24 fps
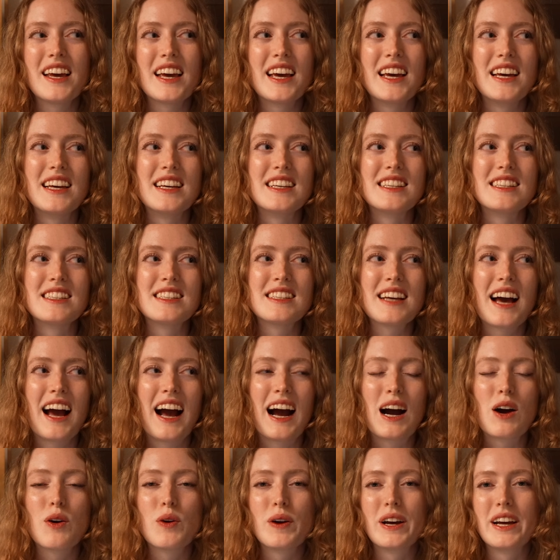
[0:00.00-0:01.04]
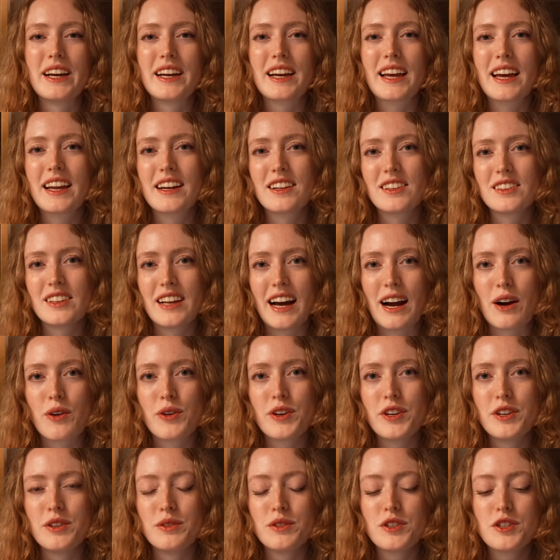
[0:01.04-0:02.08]
is how it can allow
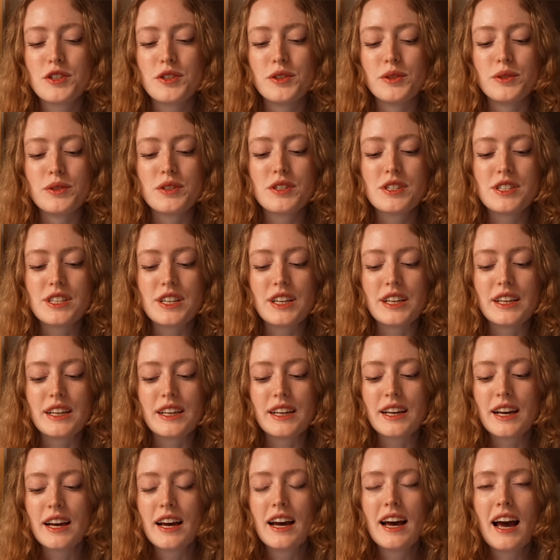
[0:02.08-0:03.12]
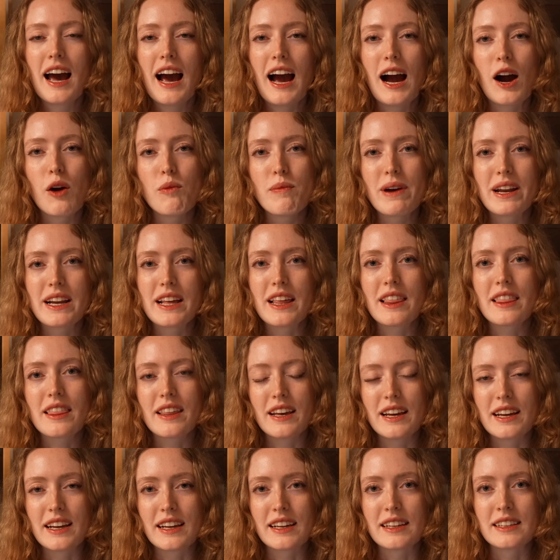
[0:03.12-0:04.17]
you to see how many
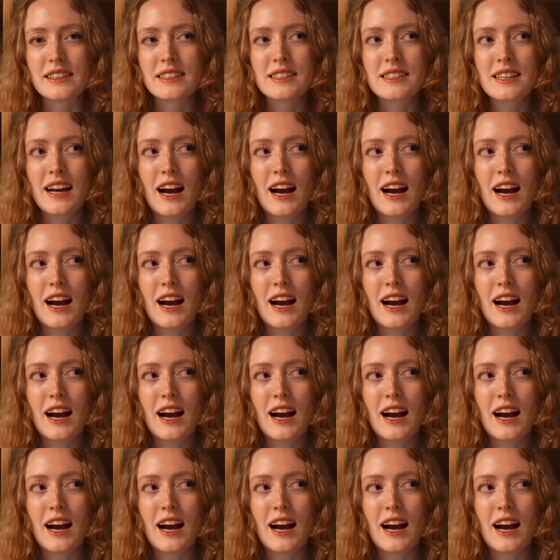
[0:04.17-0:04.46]
things,